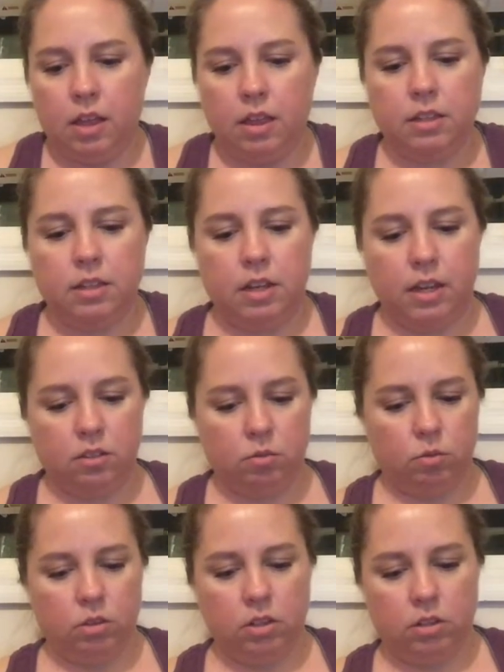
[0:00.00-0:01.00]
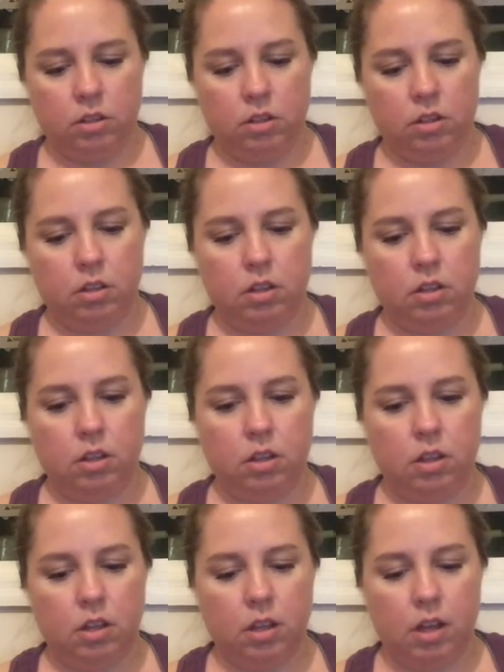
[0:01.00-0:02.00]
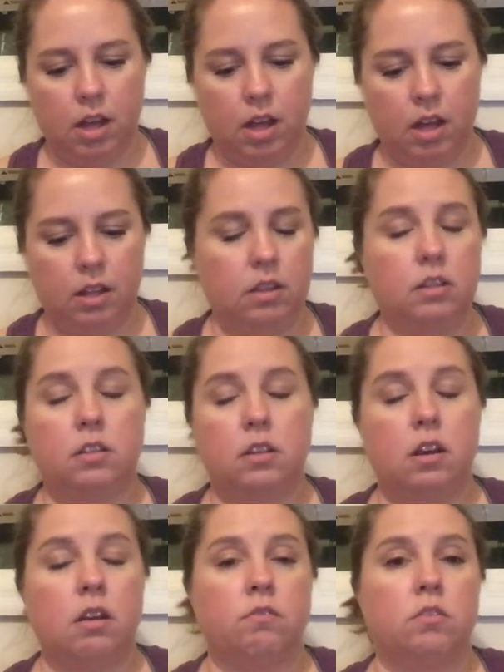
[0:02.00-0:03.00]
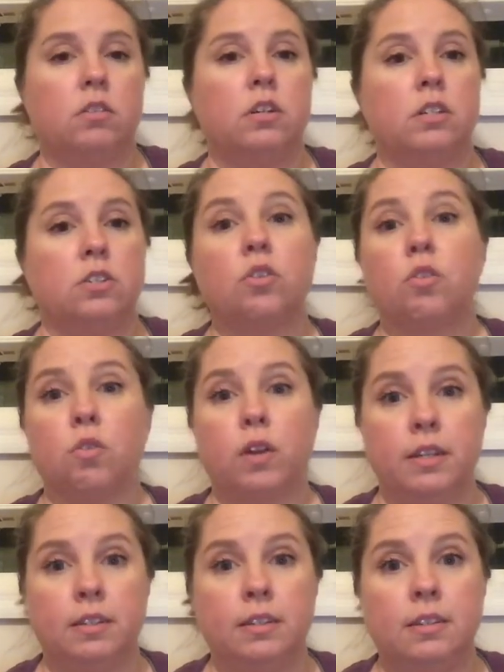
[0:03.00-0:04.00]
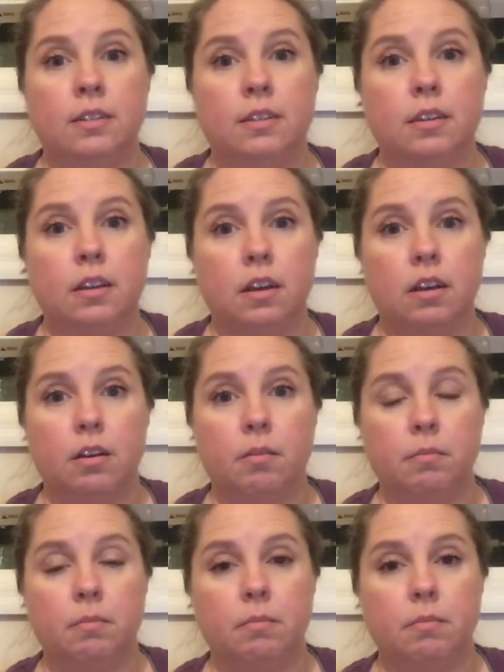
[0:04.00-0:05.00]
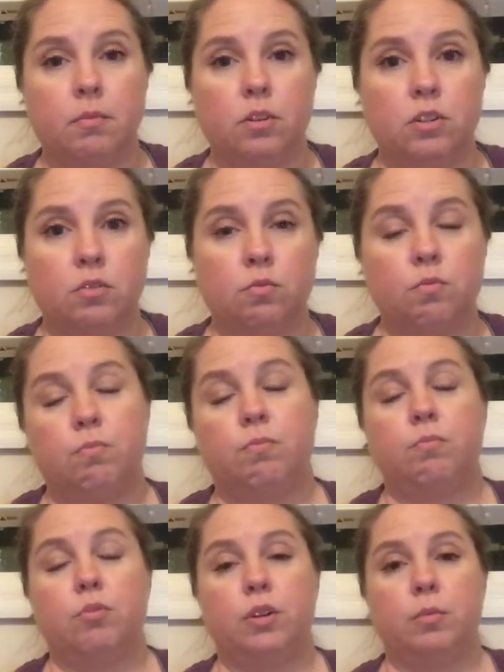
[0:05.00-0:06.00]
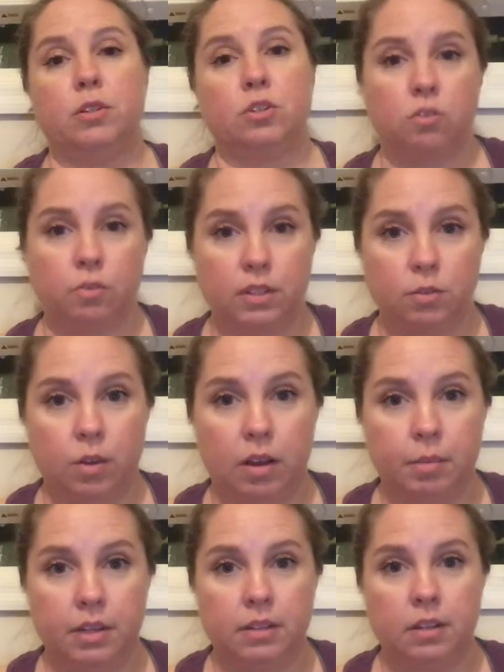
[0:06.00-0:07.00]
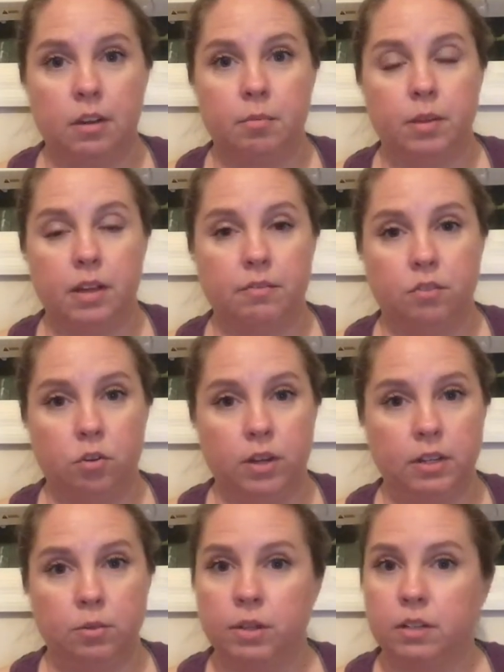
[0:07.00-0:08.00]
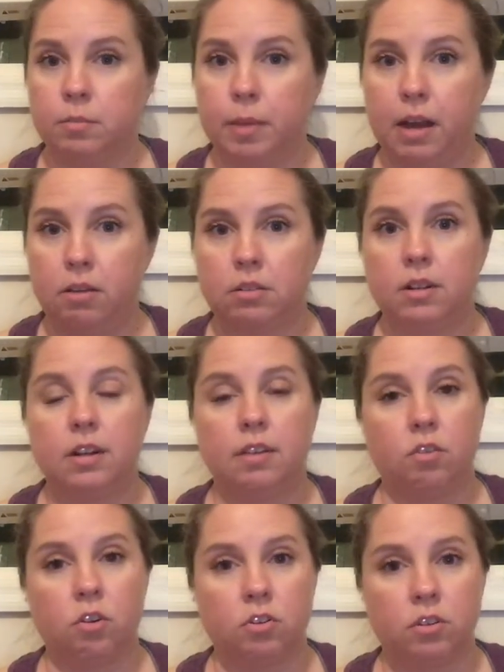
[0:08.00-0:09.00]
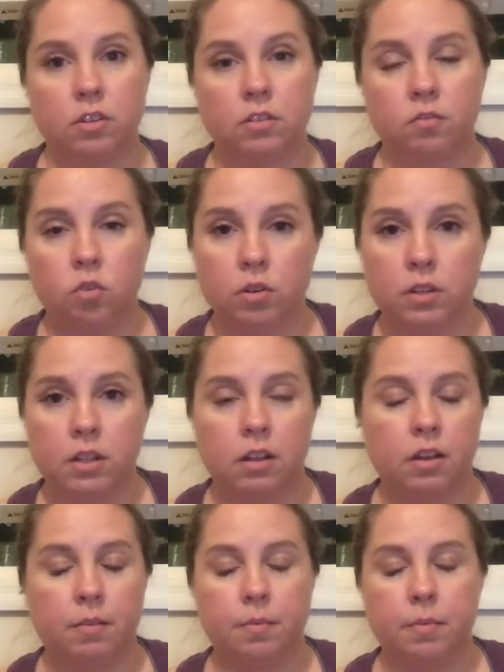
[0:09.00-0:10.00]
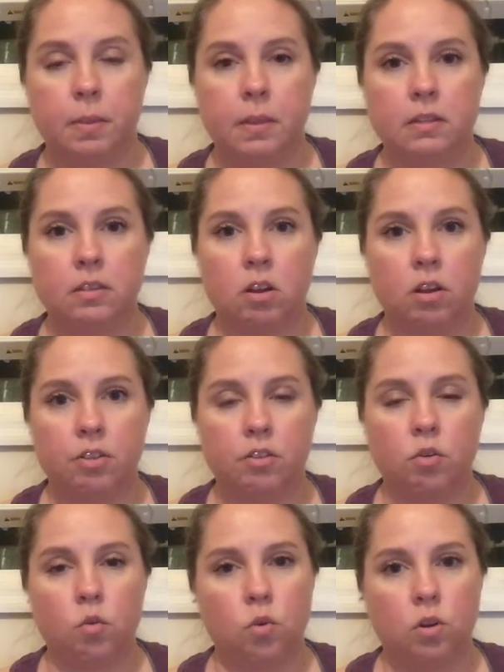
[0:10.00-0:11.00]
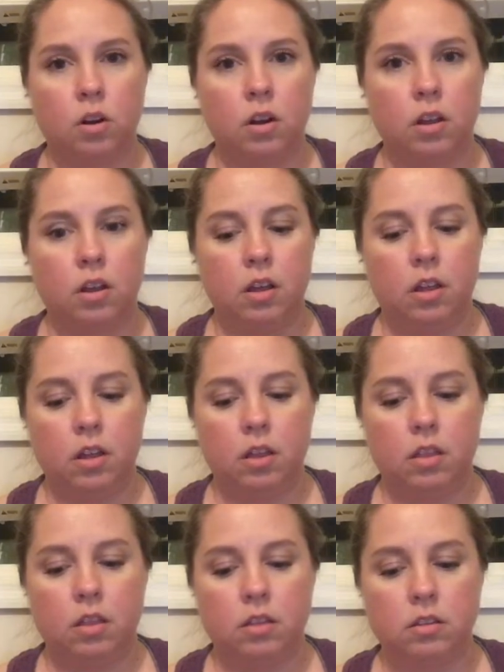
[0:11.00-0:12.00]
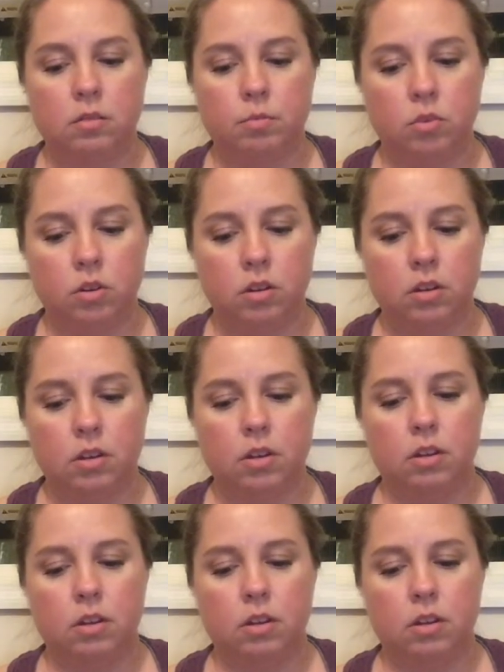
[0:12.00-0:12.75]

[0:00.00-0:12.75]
This next one, this cover is crazy, which is pretty much the reason why I picked it up. I have no idea what it's about. Never heard of this author or this book,